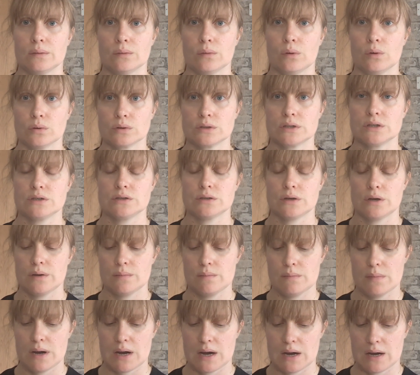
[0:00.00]

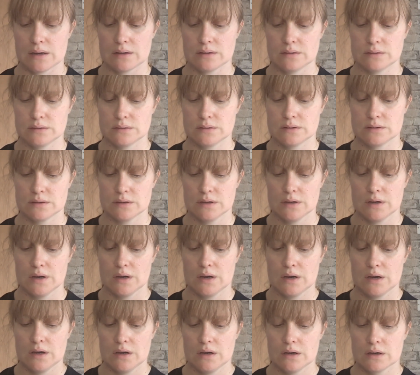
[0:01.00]
autism and
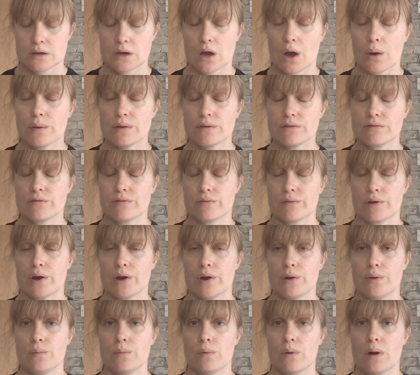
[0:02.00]
going
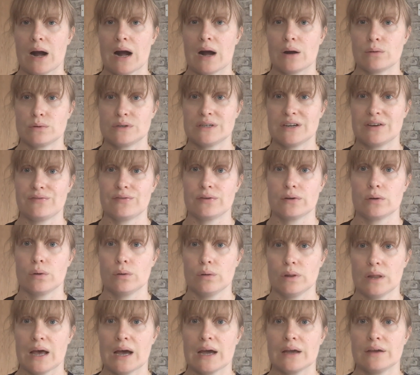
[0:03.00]
through how
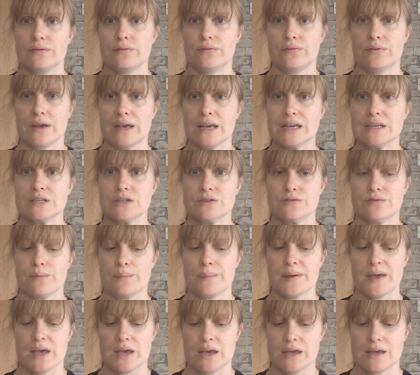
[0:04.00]
difficult life is for
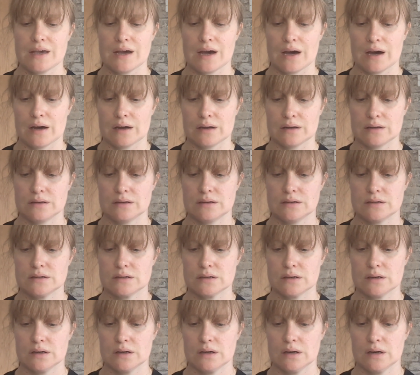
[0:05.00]
me and
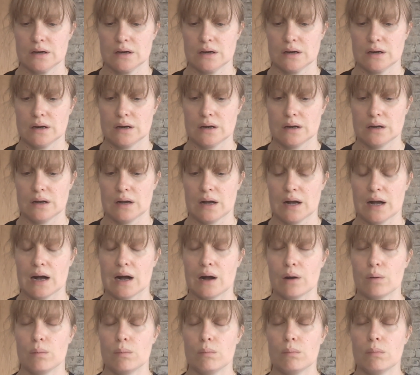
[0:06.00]

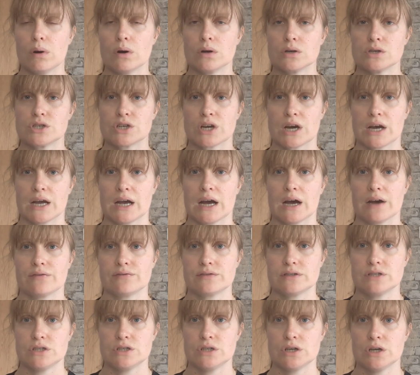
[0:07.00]
how much I have
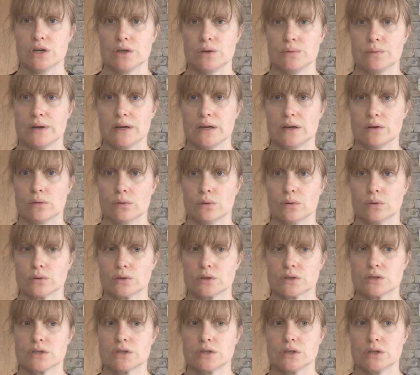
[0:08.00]
to do in order
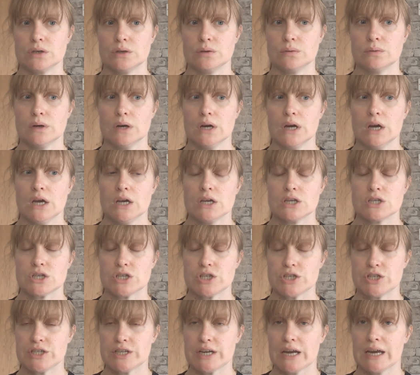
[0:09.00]
to
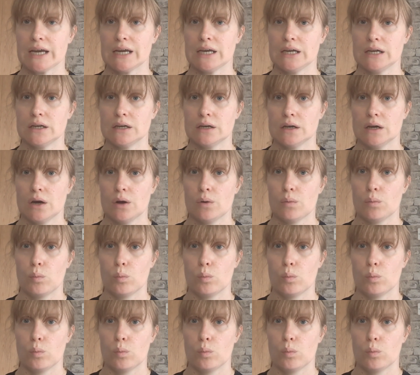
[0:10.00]
sustain